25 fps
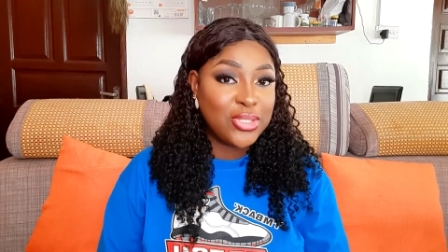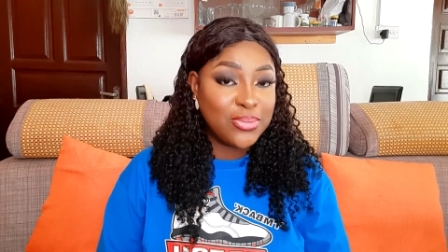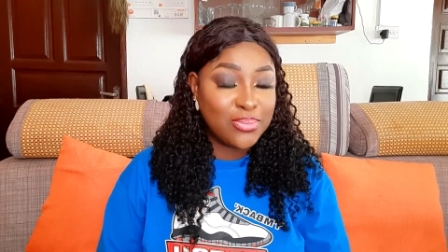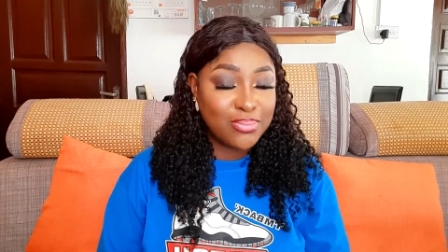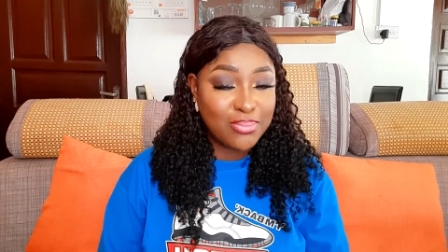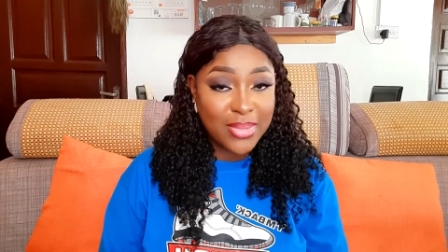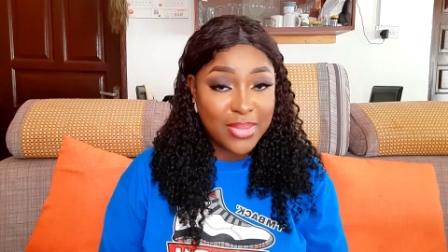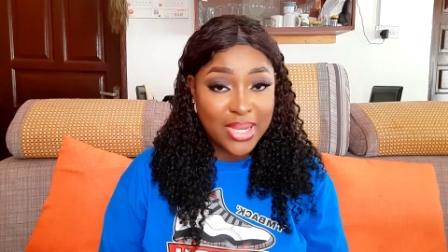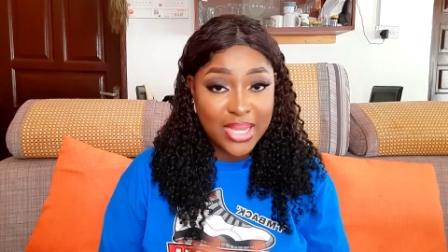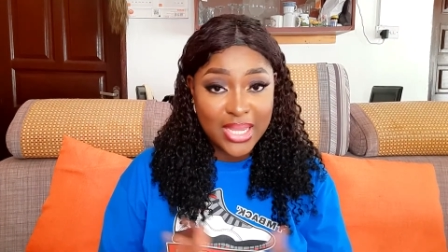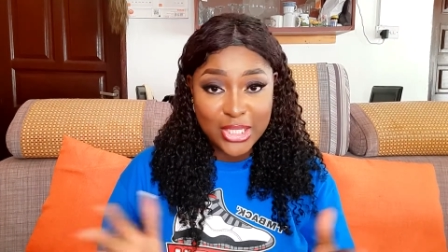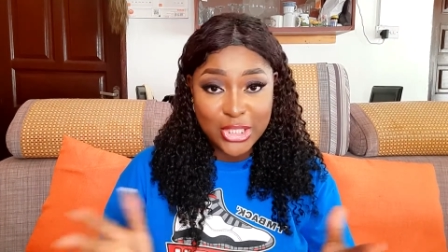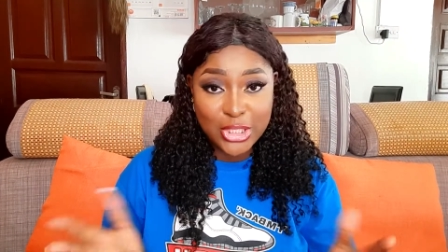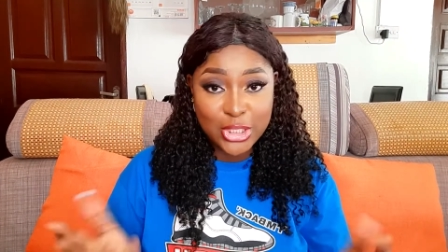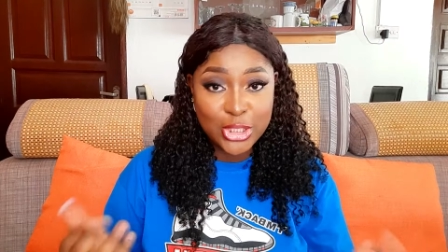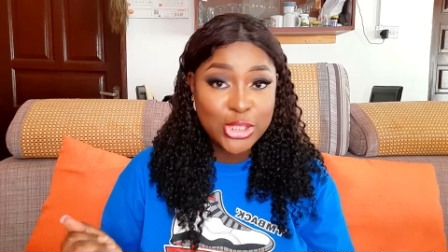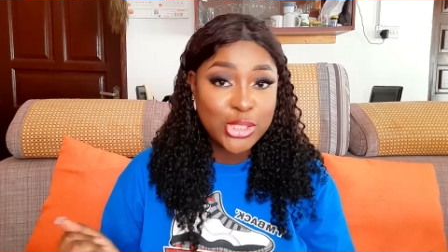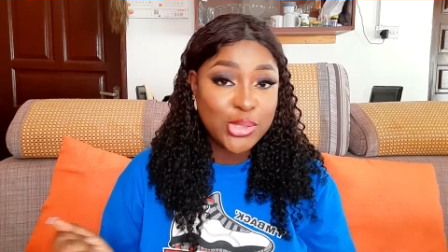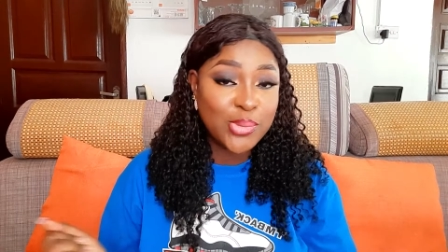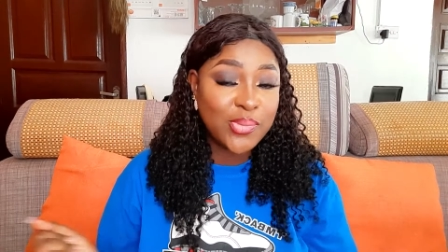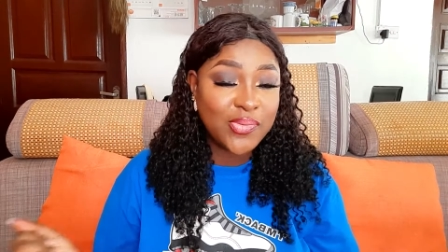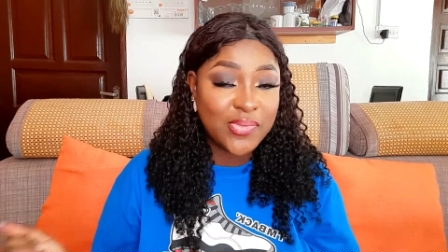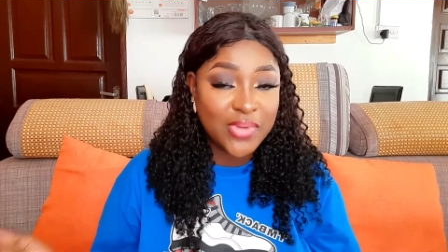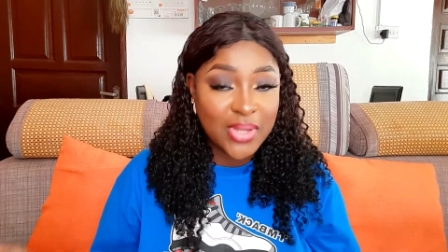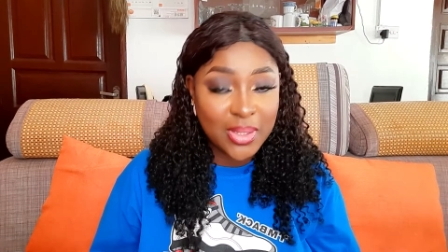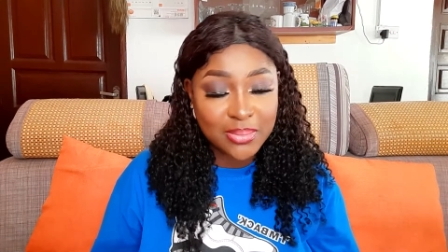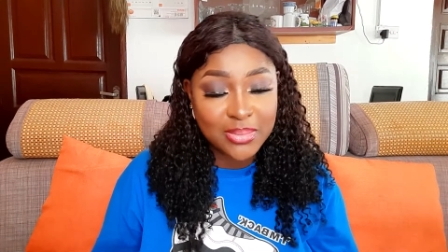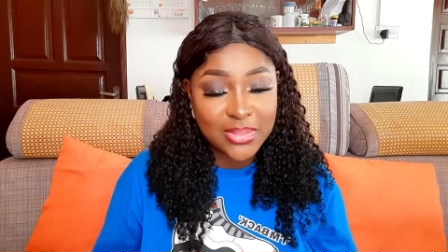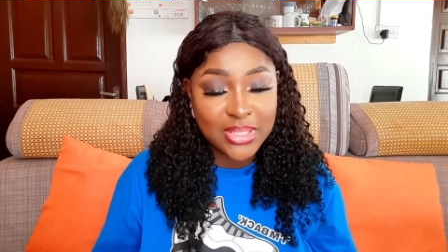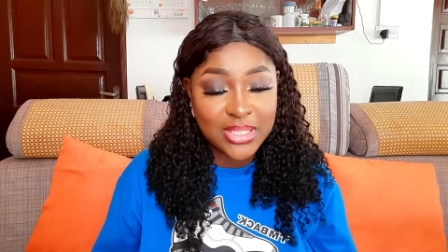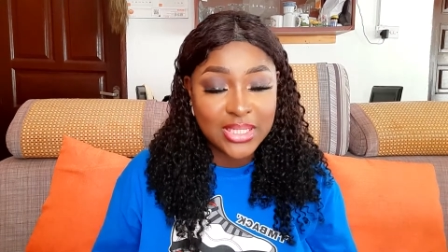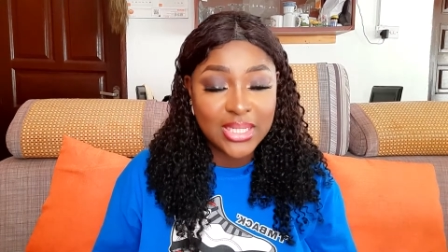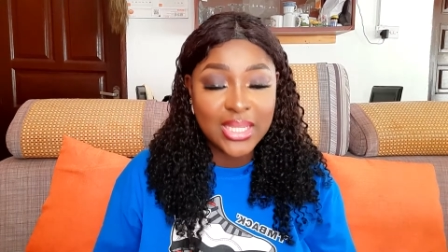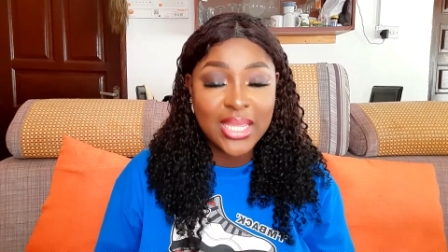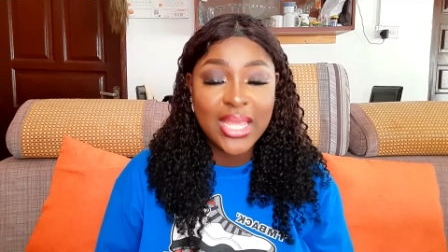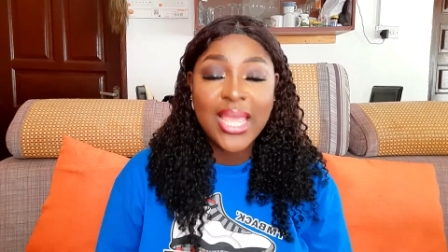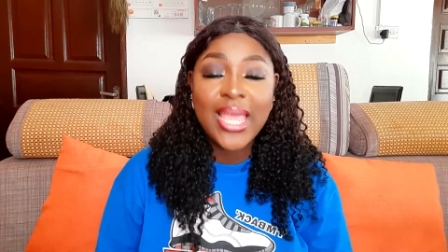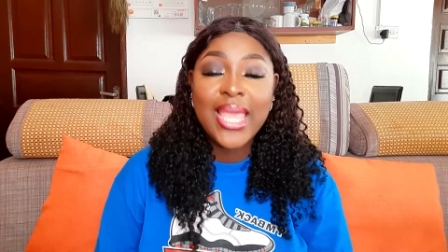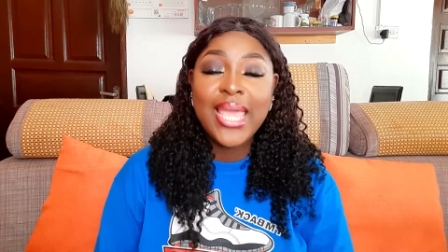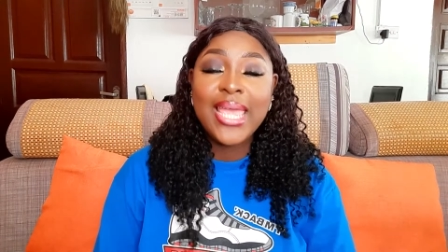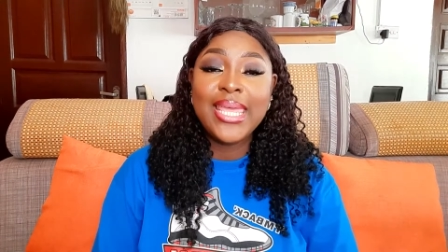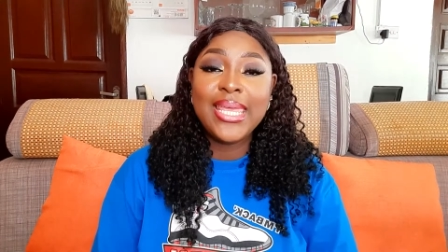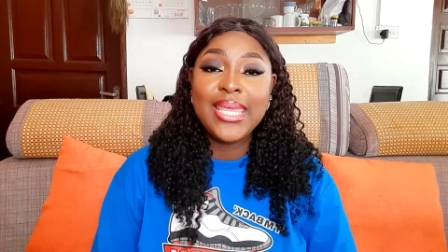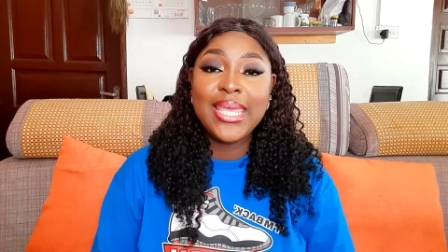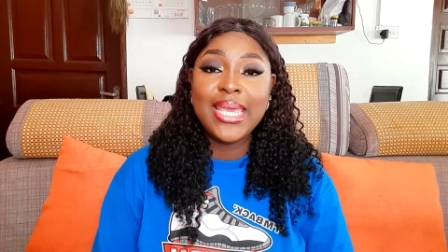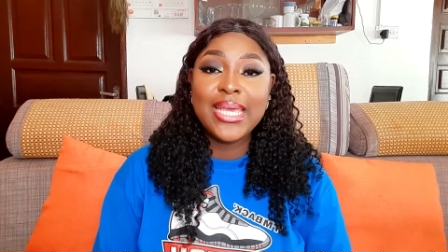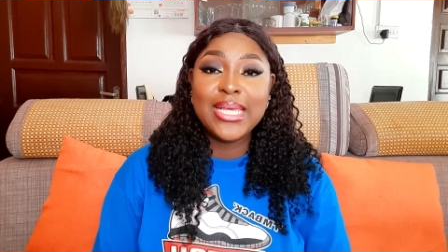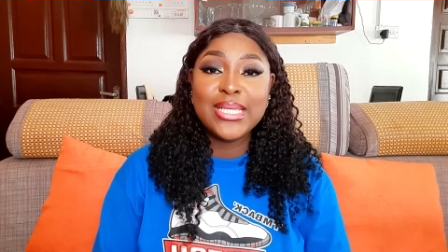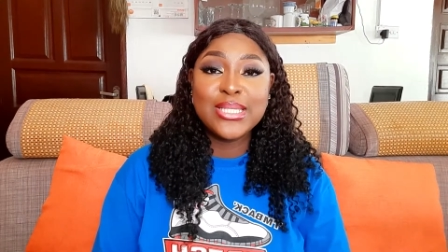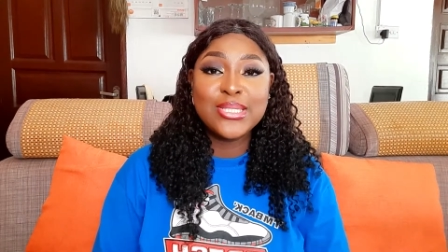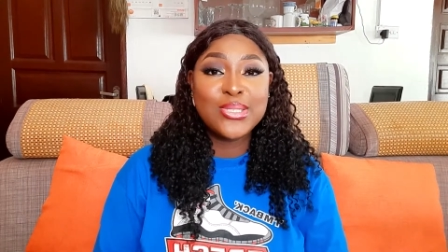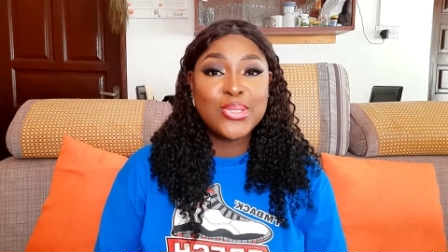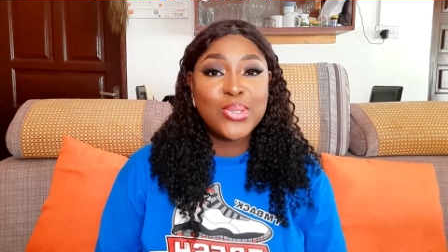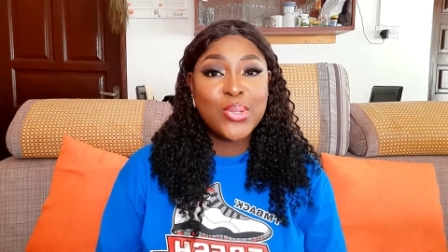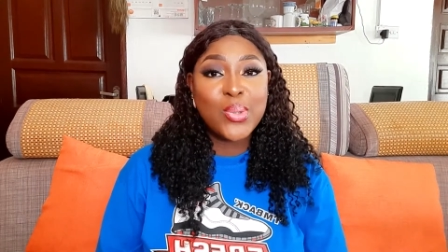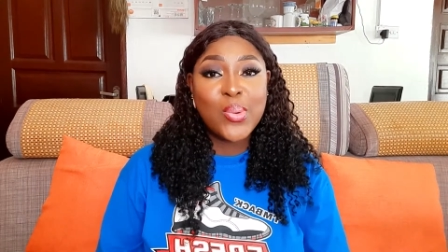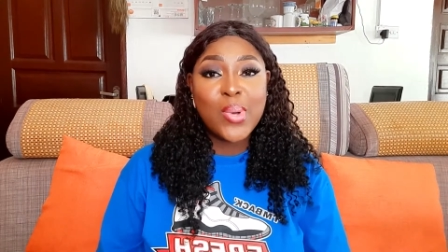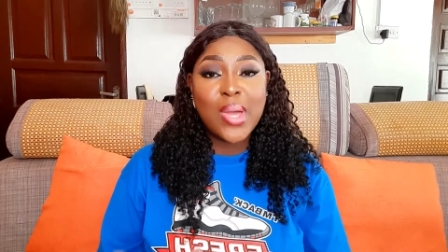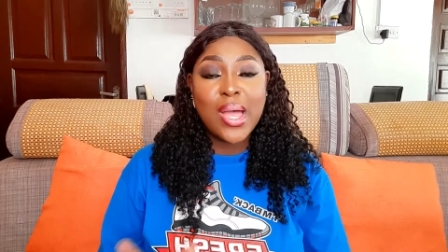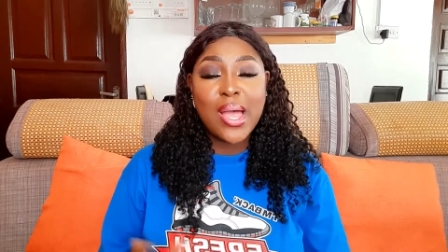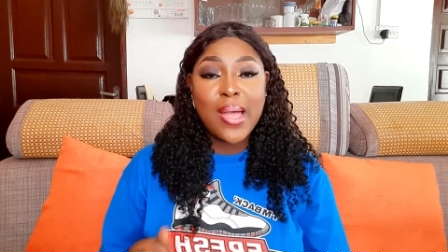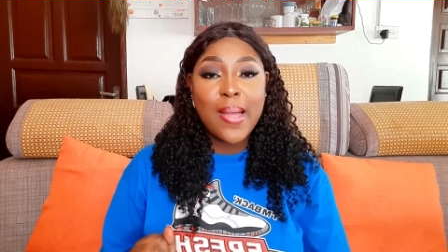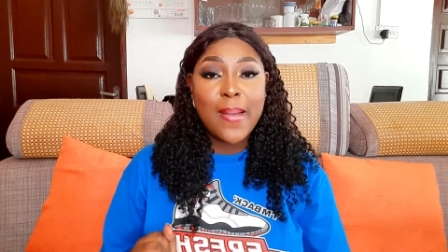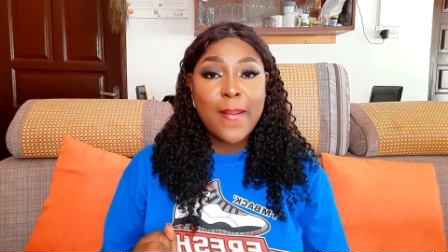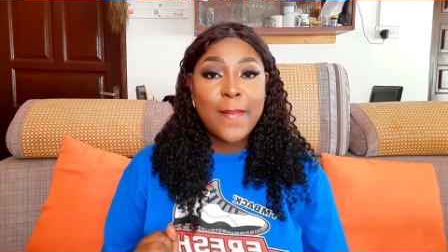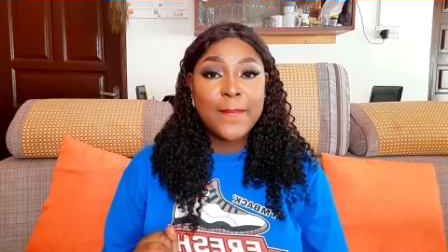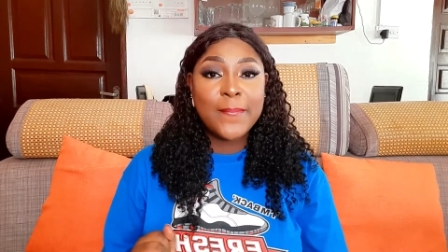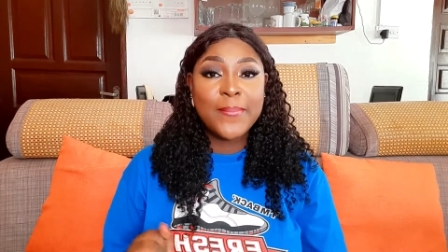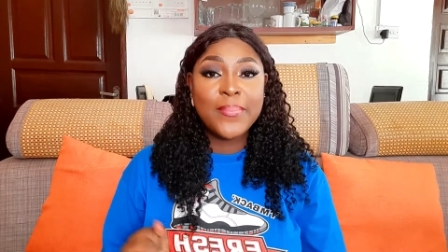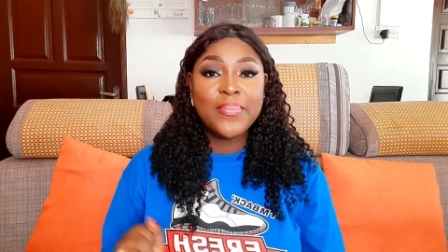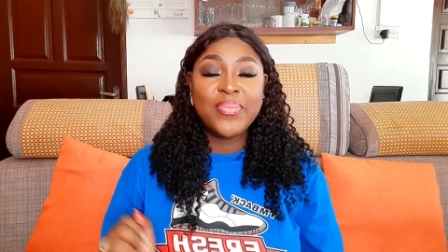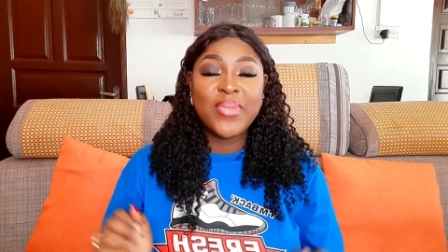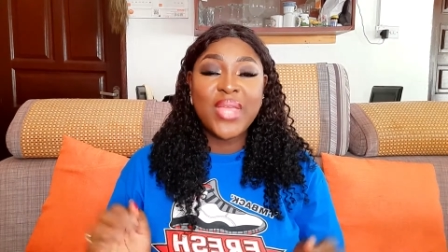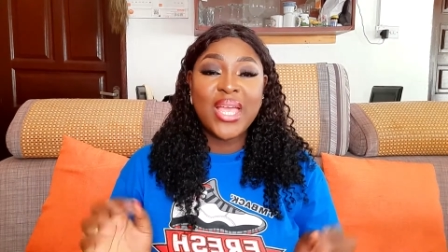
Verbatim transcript: my youtube family yeah so um